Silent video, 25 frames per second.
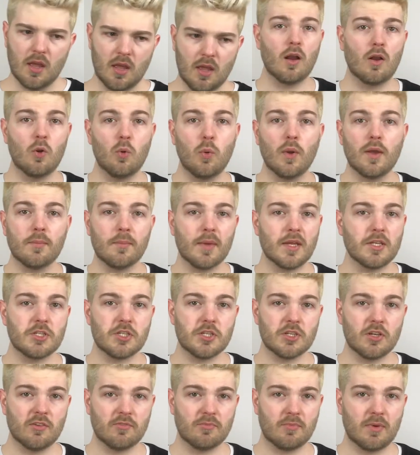A quick
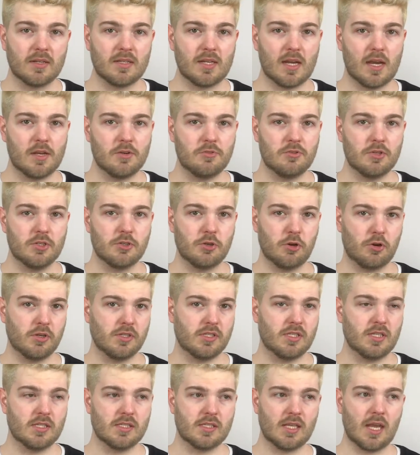mention of my dietary
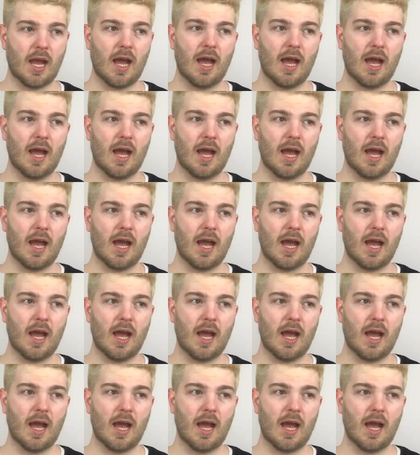choices.